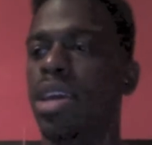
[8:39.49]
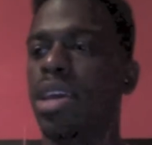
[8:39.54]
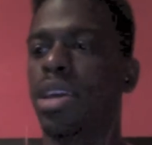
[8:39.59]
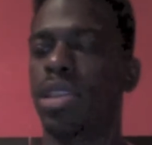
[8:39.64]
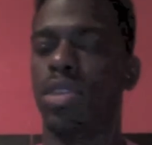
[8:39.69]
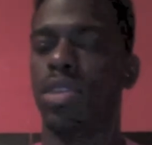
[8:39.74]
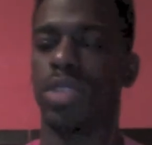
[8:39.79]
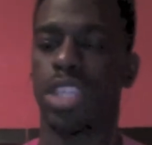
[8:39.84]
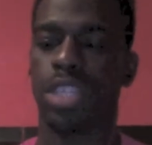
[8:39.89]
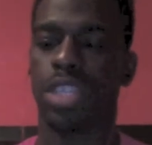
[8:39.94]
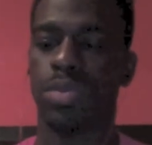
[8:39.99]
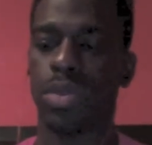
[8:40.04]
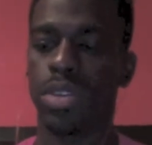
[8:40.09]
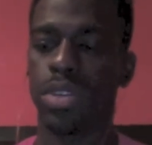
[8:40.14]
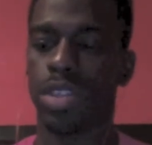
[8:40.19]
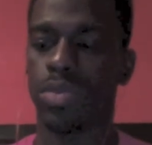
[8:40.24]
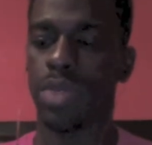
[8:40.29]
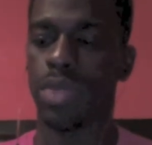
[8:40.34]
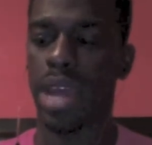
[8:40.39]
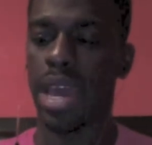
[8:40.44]
those
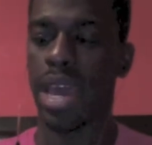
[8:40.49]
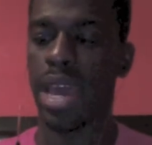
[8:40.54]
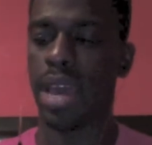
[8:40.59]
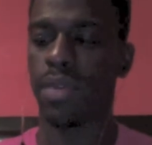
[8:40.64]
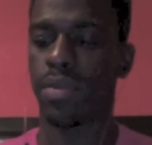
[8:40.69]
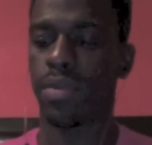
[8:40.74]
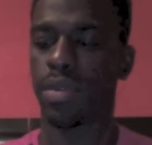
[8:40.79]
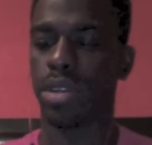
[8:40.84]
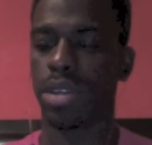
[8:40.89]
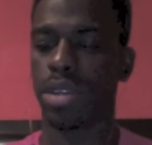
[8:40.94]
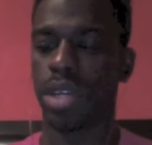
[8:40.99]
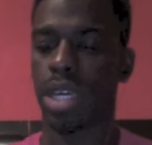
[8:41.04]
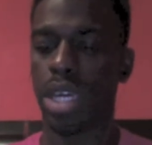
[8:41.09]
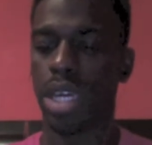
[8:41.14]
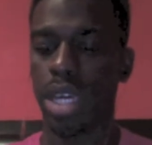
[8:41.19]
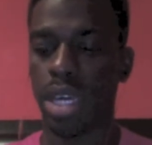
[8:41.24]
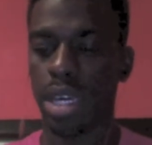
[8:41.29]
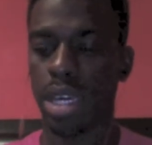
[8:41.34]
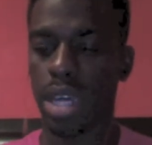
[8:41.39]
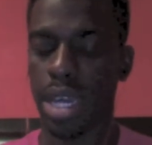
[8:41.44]
experiences when I had
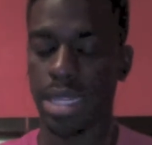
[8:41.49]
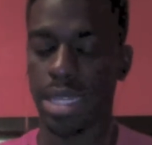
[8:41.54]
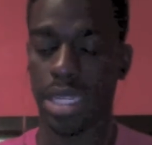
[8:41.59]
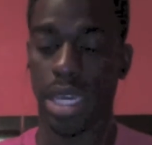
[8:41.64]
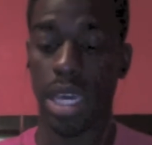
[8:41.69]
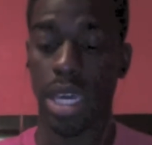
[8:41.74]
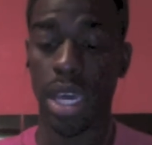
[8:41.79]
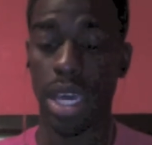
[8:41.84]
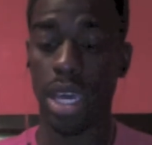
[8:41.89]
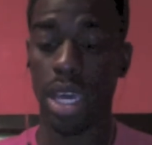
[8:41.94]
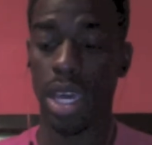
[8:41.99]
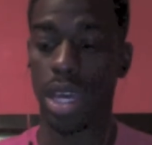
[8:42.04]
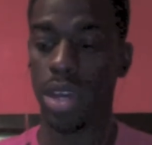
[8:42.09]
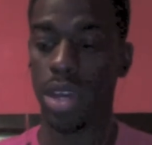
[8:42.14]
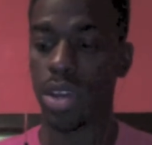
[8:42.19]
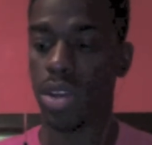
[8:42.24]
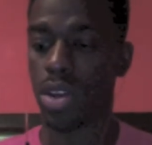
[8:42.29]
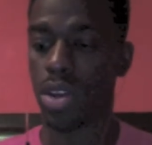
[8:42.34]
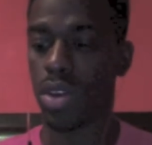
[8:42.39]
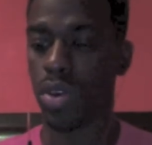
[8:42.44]
as a kid, you
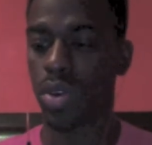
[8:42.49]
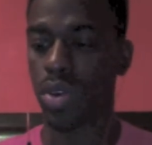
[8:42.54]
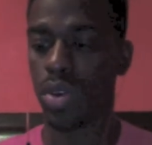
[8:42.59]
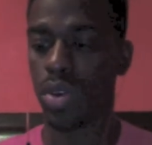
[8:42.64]
know,